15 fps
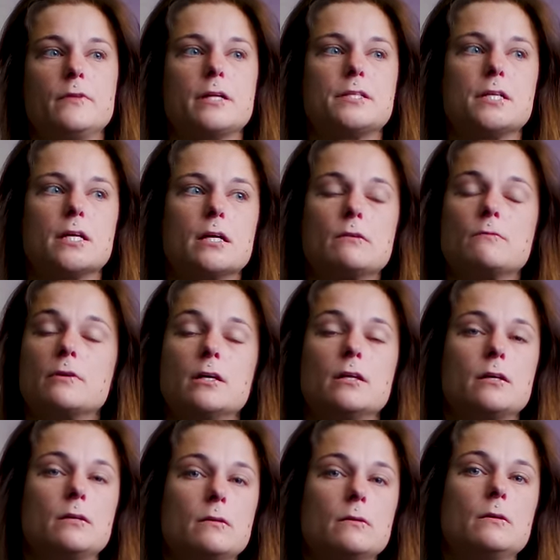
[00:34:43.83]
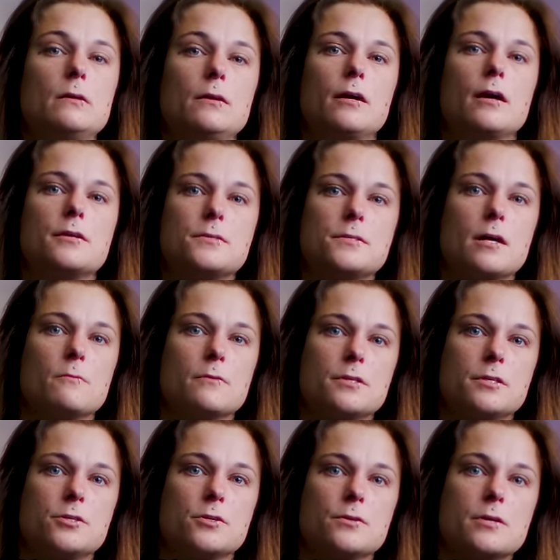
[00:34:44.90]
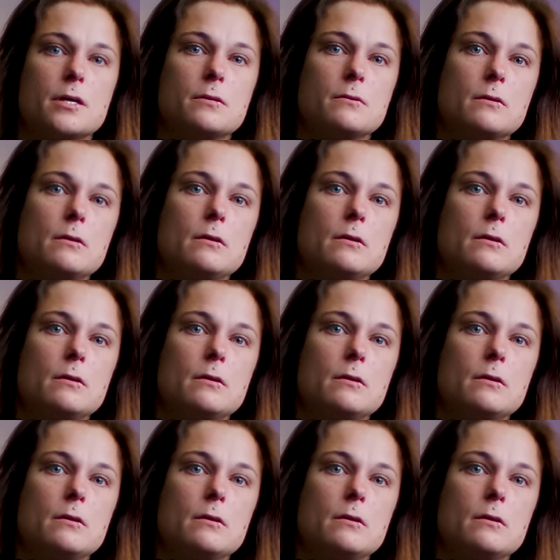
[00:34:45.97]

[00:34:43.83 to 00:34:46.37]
That's it, really. You got to start with the children.